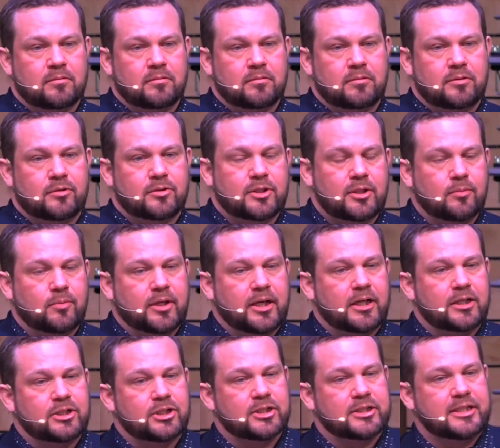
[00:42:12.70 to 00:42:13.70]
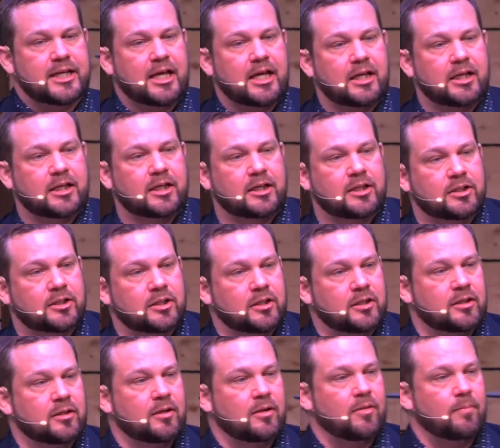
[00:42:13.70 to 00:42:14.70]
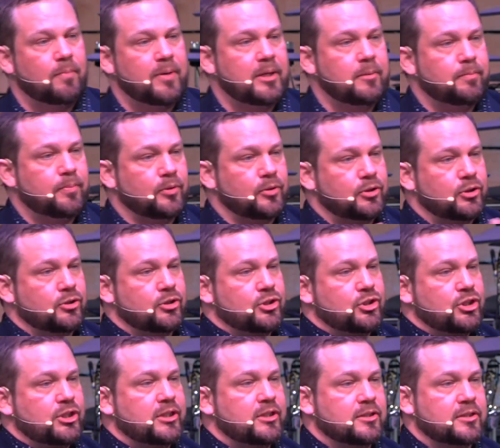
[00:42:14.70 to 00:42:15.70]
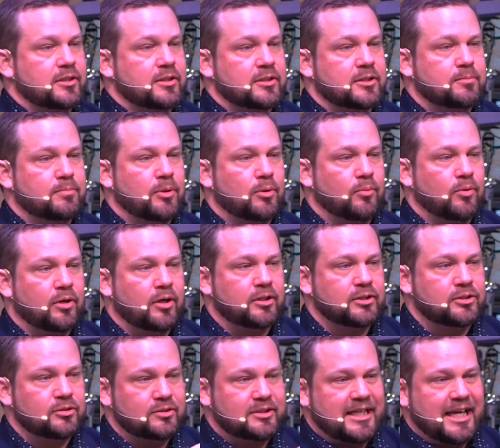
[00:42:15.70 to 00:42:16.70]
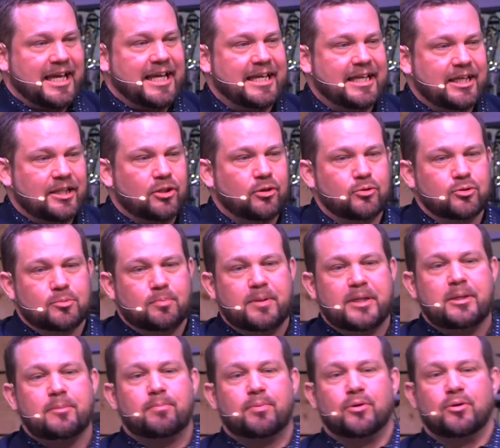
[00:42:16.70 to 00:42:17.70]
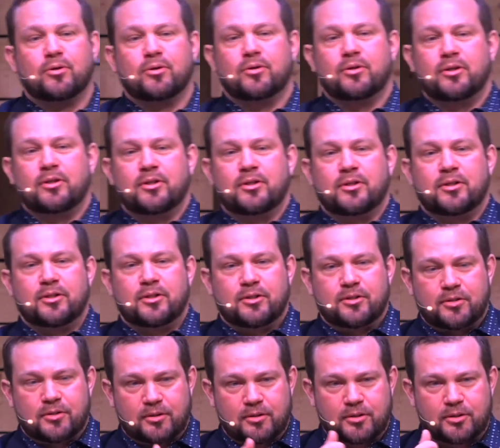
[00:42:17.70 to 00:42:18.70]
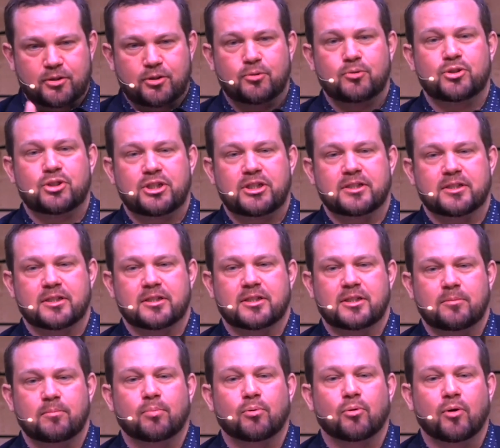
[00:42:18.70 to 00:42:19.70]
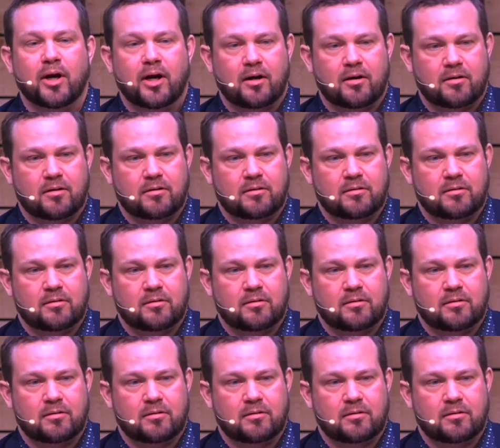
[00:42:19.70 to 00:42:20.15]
You see, we're not just taking people to Jesus, but we're also taking those people to Jesus in prayer.